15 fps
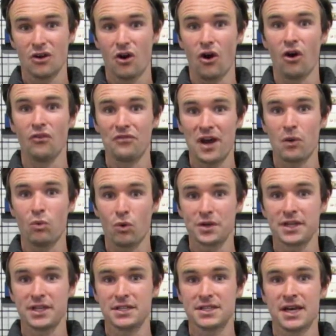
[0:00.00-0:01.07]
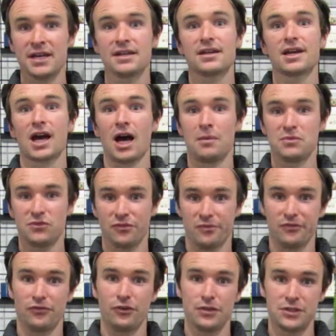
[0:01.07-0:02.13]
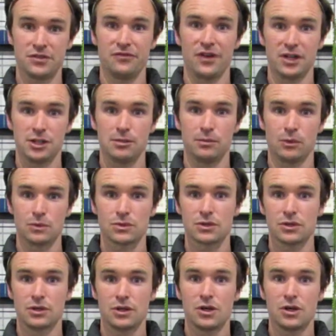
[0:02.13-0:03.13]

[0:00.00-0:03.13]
of our water intake comes from fruits and vegetables.